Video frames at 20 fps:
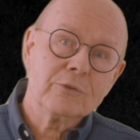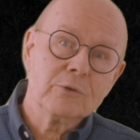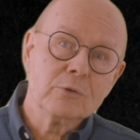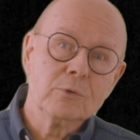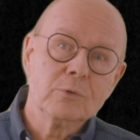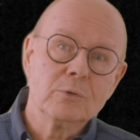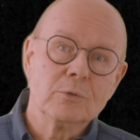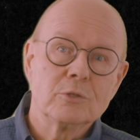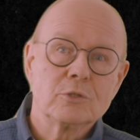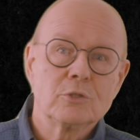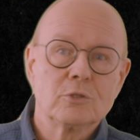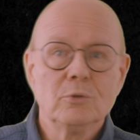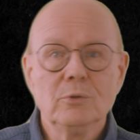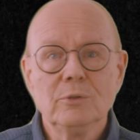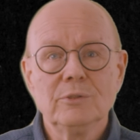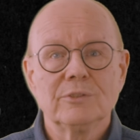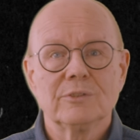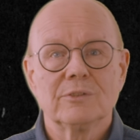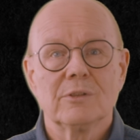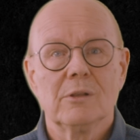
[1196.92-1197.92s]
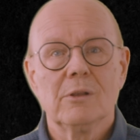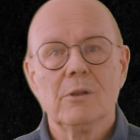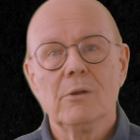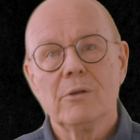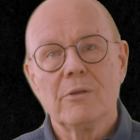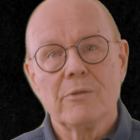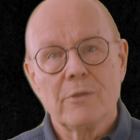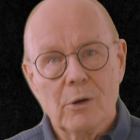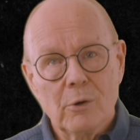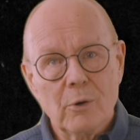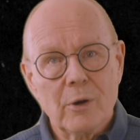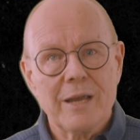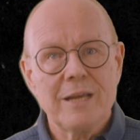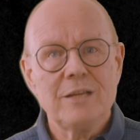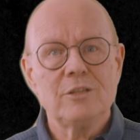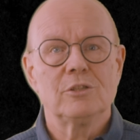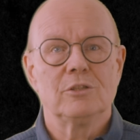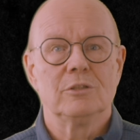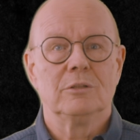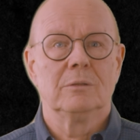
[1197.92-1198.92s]
you choose the
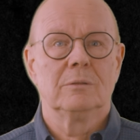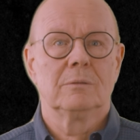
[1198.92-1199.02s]
location.